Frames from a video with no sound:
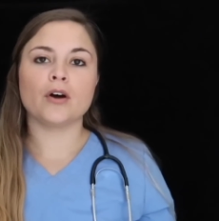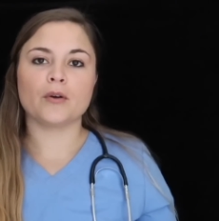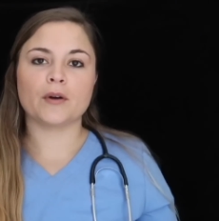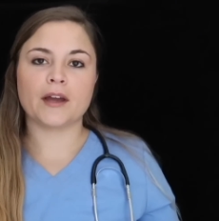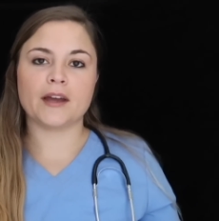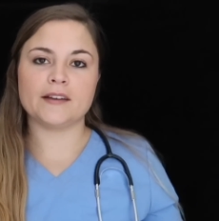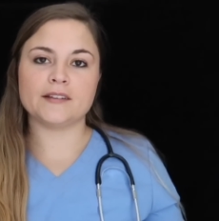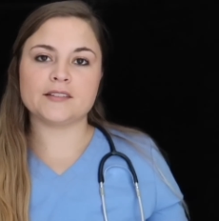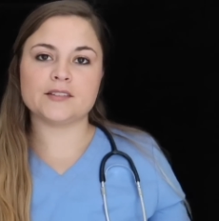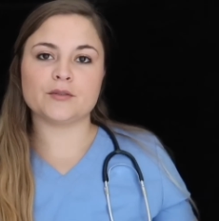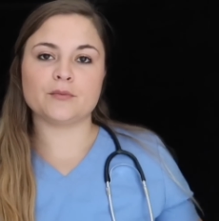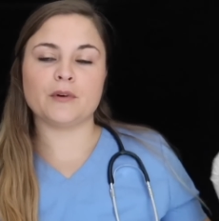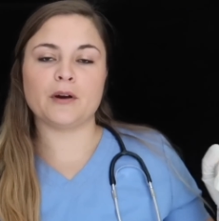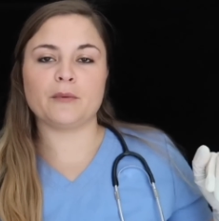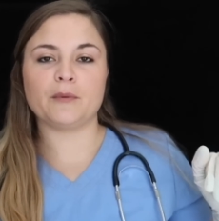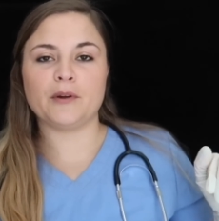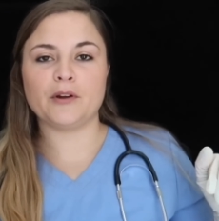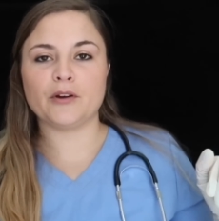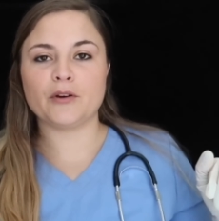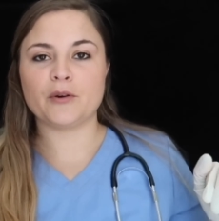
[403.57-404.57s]
Okay, so
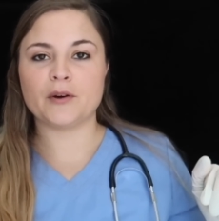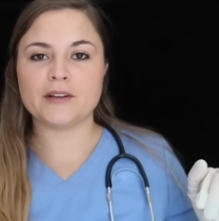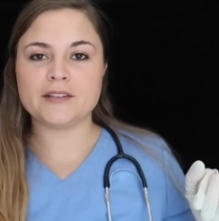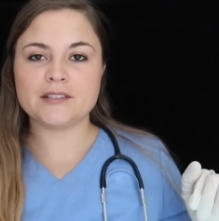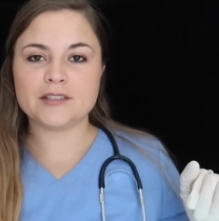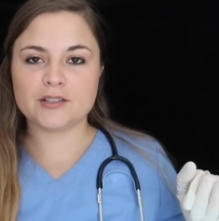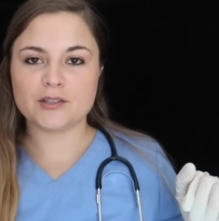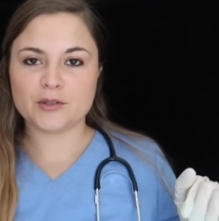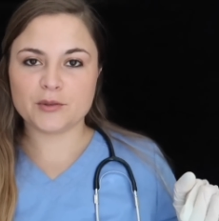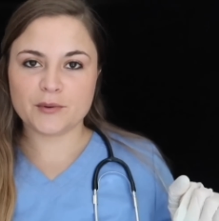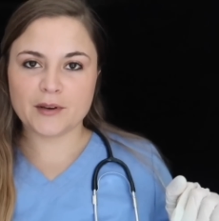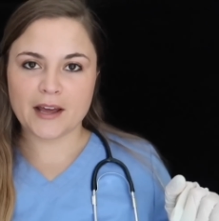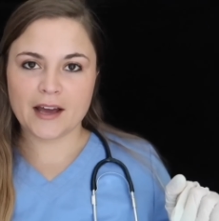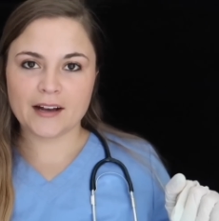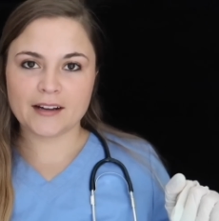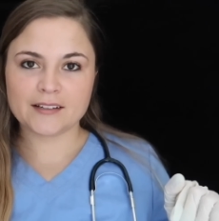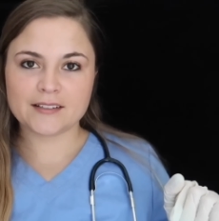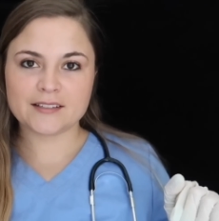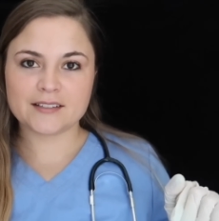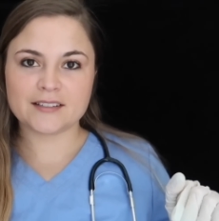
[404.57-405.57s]
what we are going to do
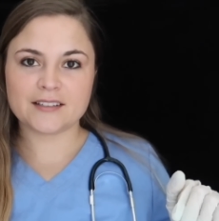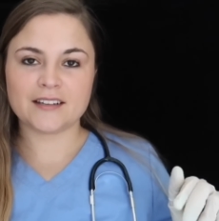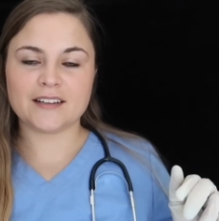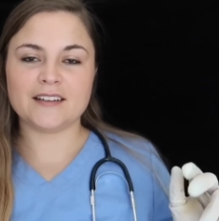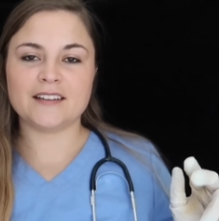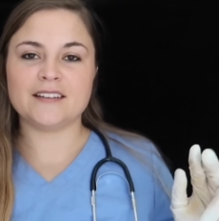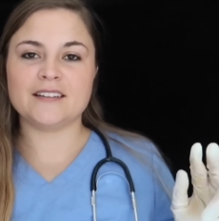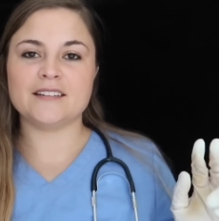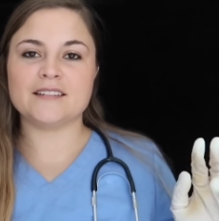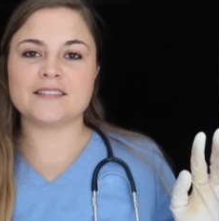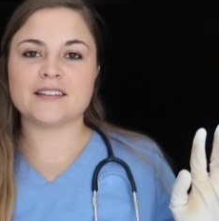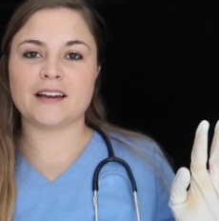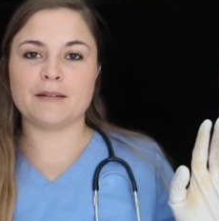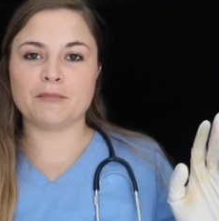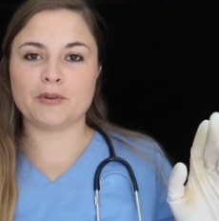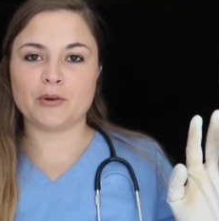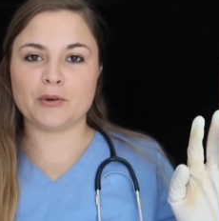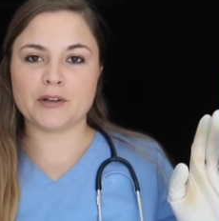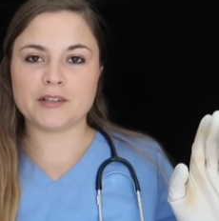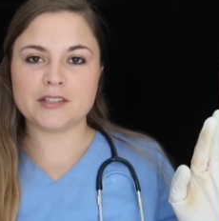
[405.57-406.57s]
next is
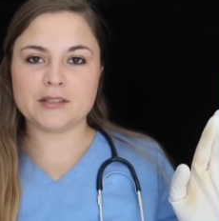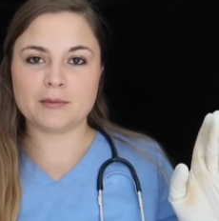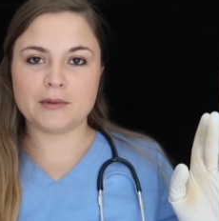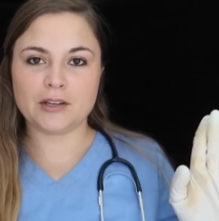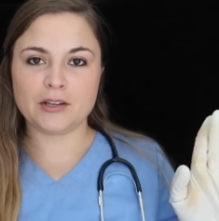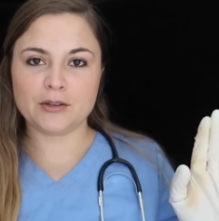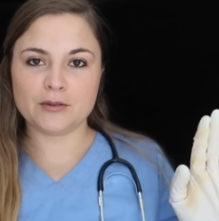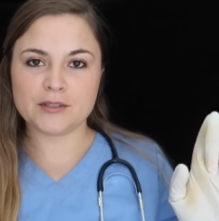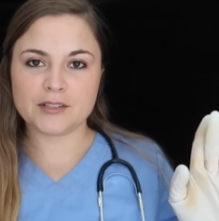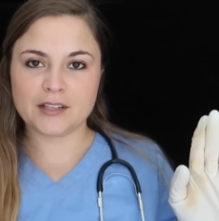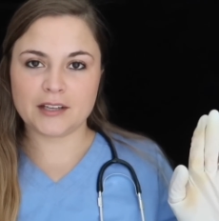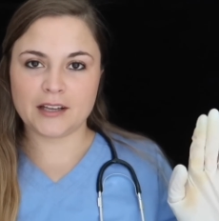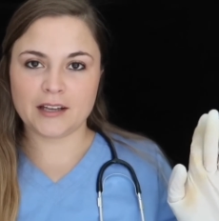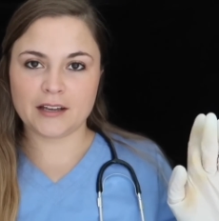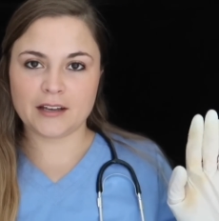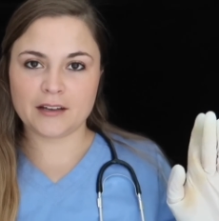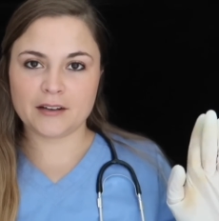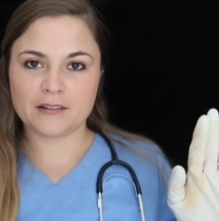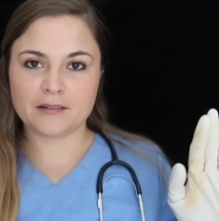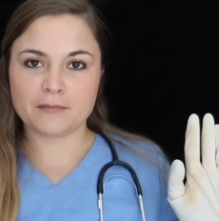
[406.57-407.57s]
I'm going to be
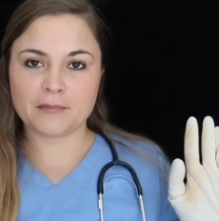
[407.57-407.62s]
using